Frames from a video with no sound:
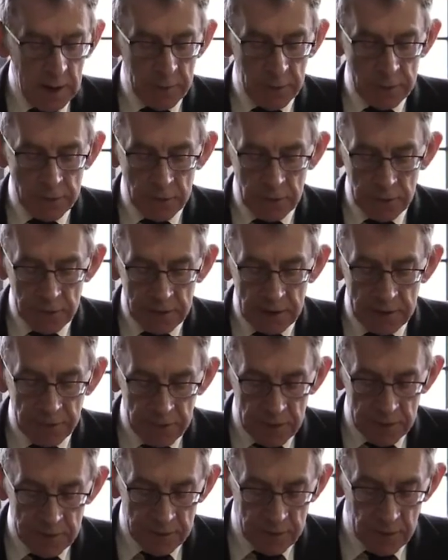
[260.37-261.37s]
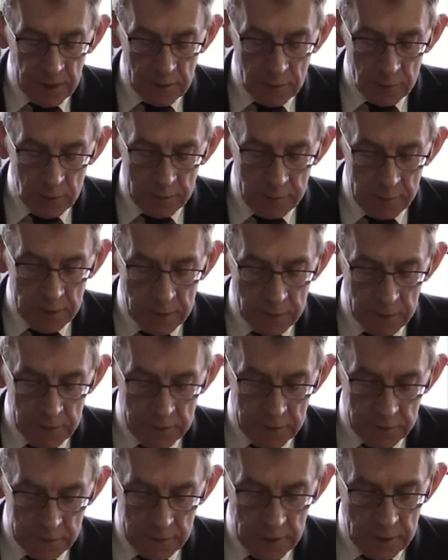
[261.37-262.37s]
But just leaving aside criminal
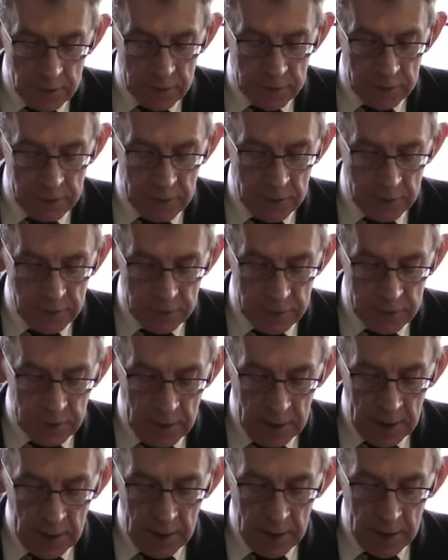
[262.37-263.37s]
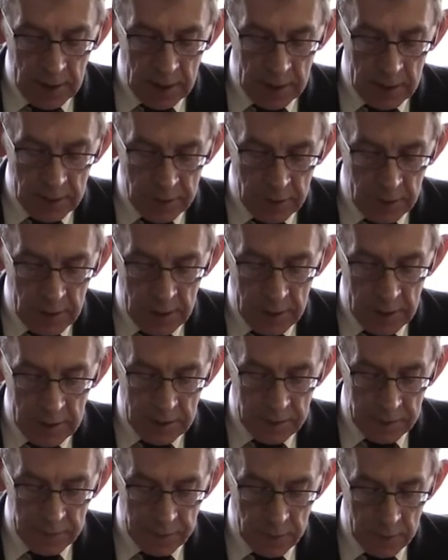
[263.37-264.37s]
justice legislation
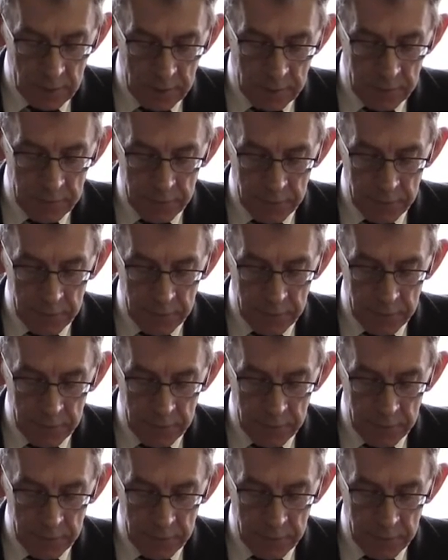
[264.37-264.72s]
entirely for